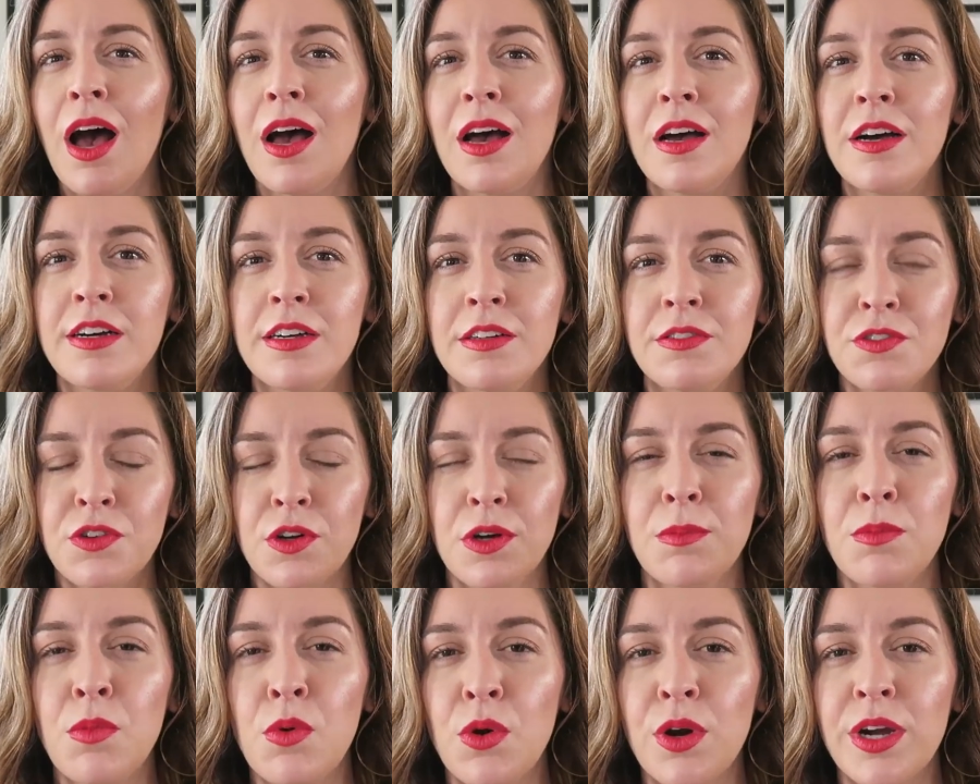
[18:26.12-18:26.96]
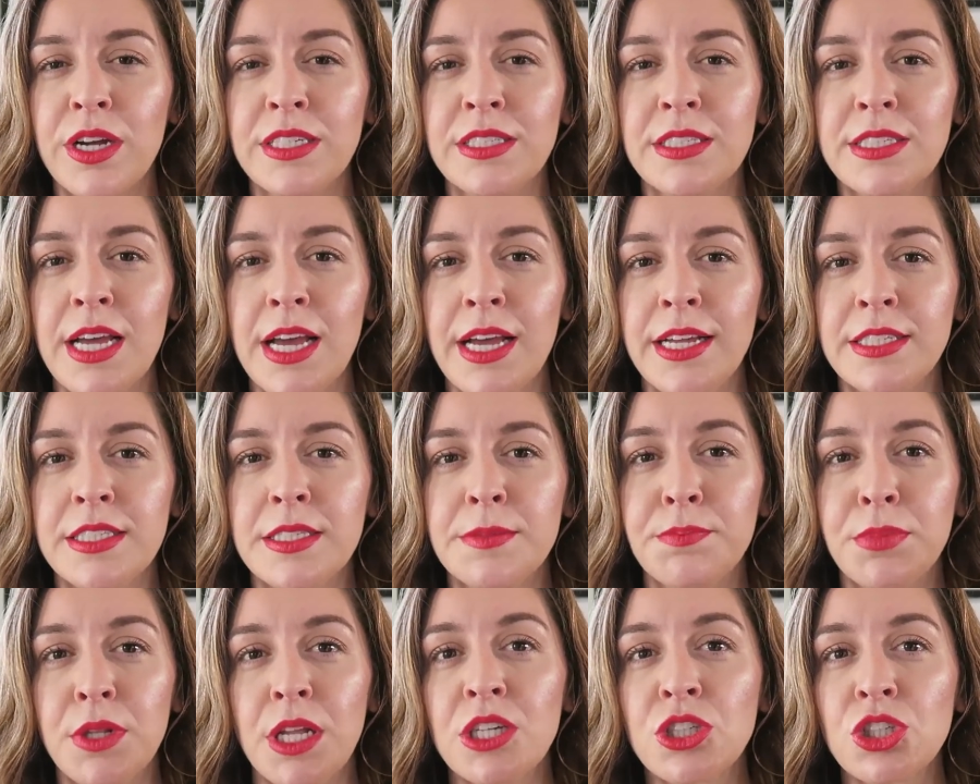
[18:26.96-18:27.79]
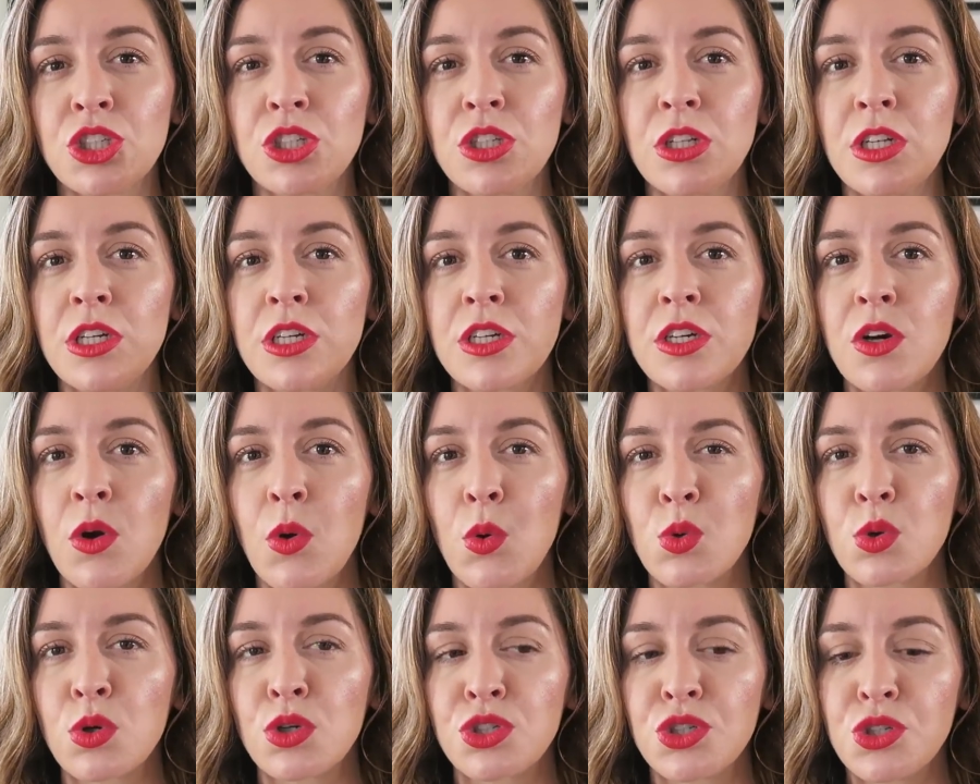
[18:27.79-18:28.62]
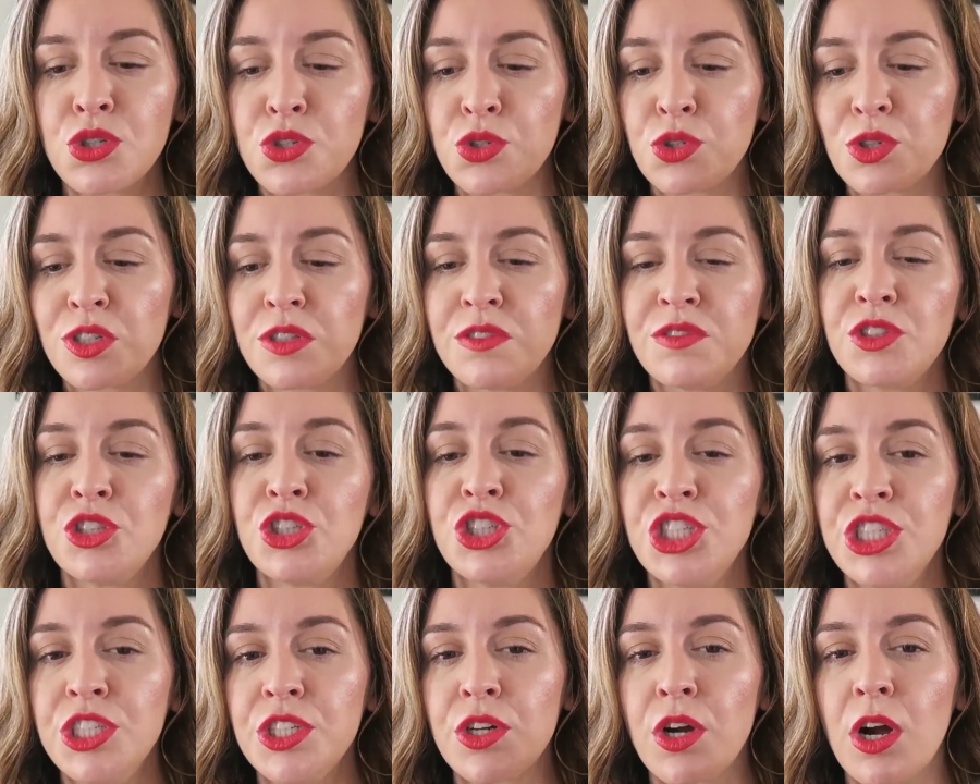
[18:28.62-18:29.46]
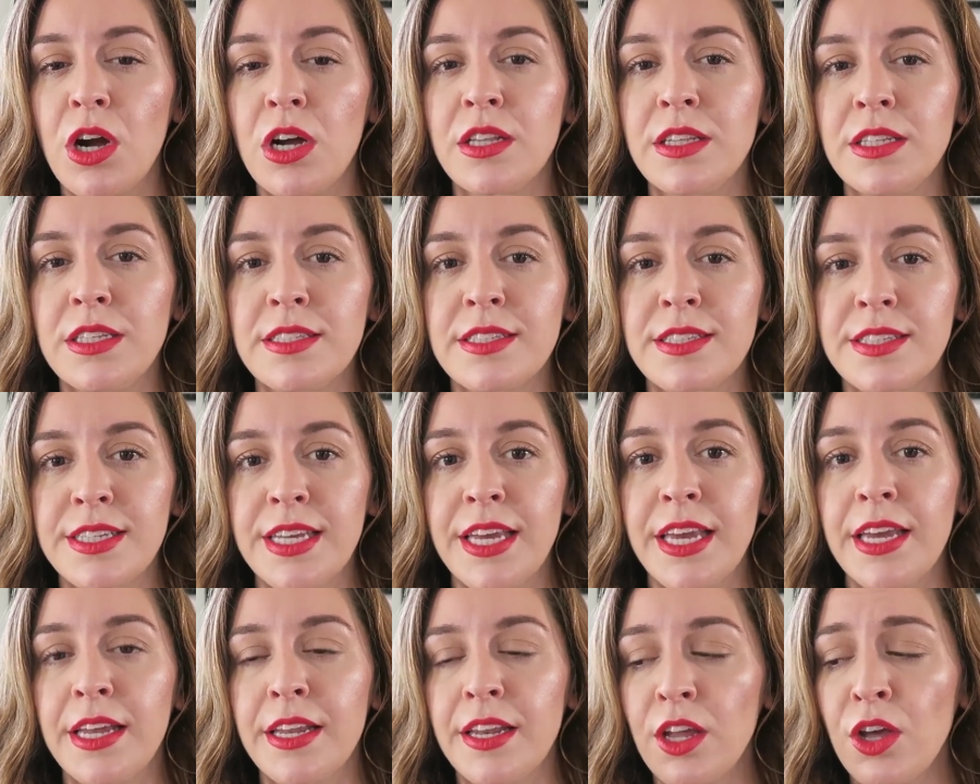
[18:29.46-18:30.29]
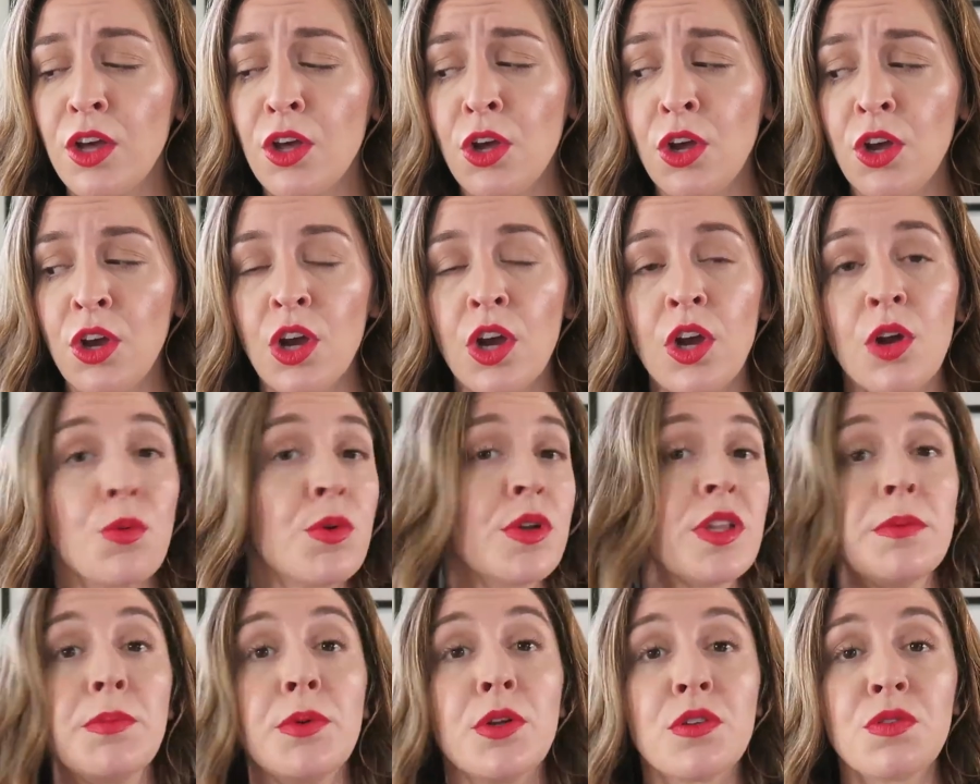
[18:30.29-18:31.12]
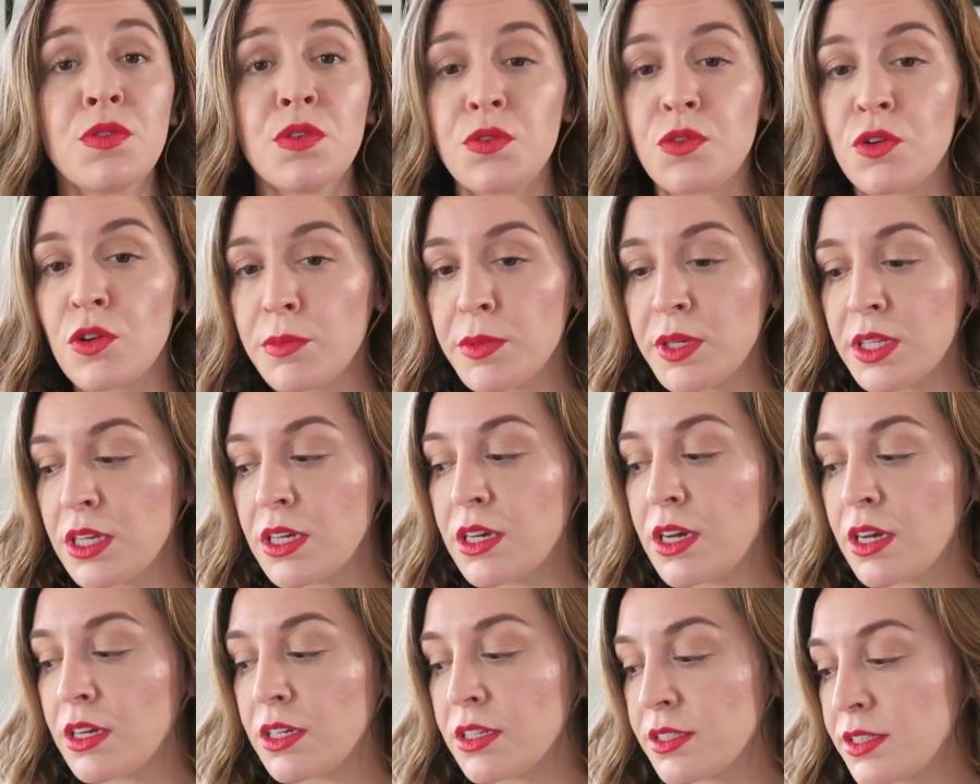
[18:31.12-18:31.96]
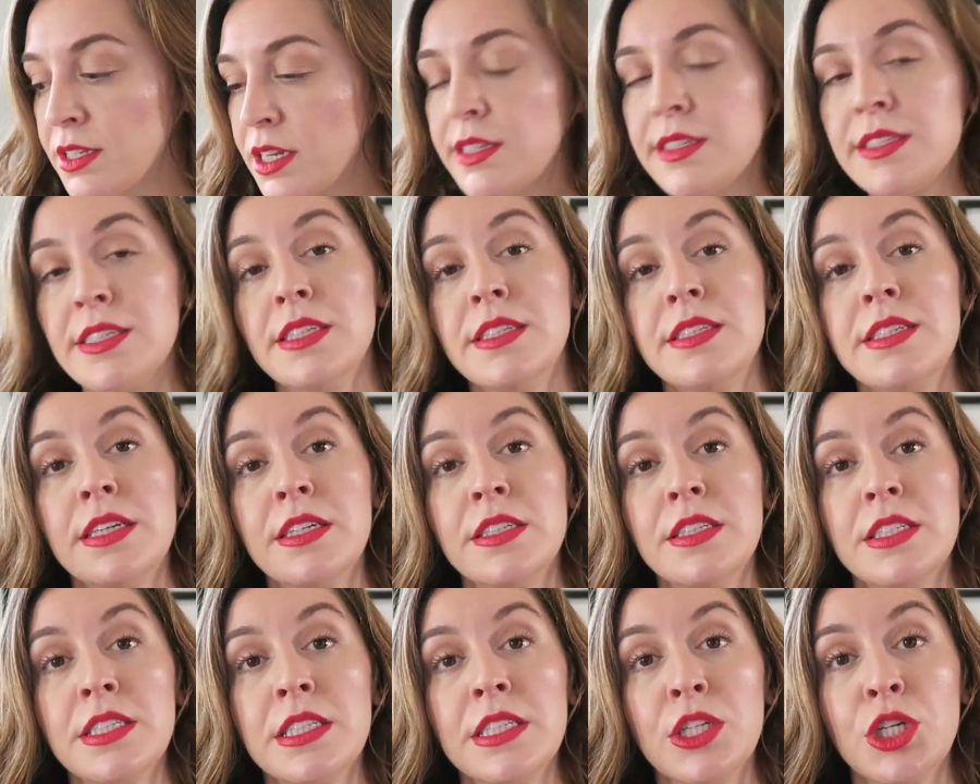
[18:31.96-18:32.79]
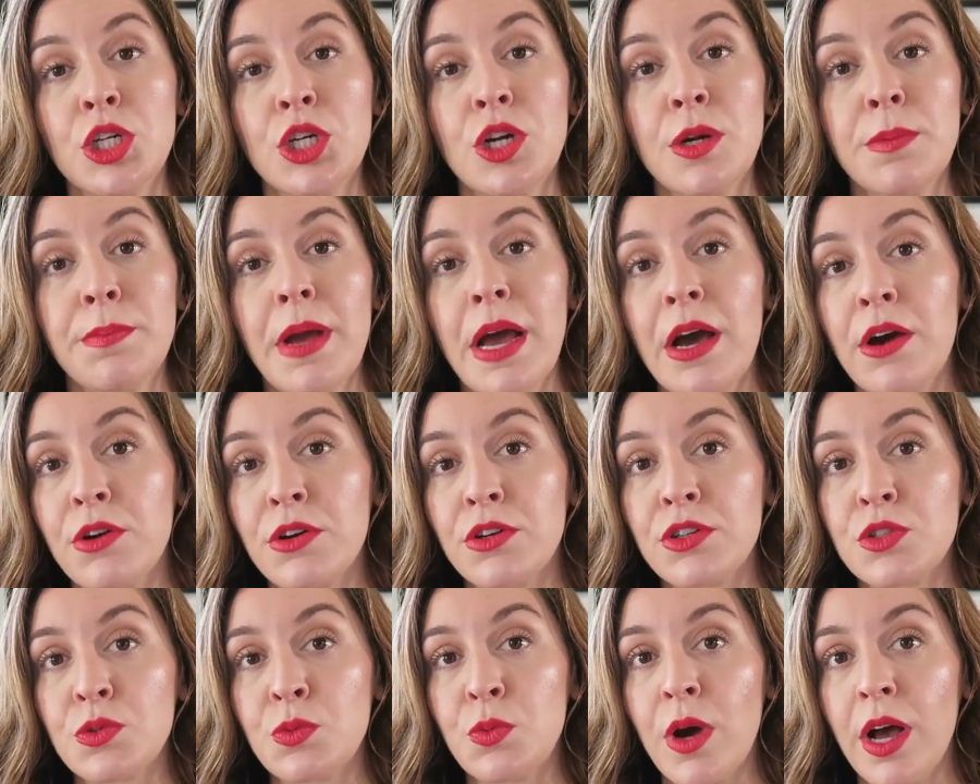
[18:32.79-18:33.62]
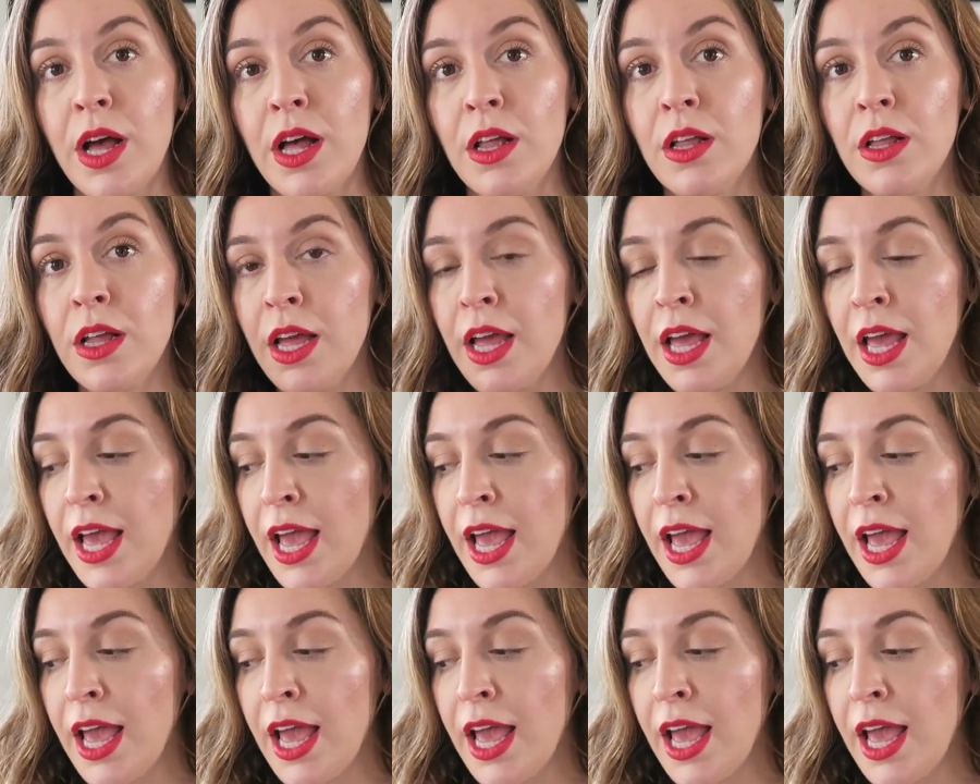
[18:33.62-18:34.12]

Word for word: uh, for a more intense blush look or just sort of sheer on the skin. Really beautiful formula. Anastasia does their powders well.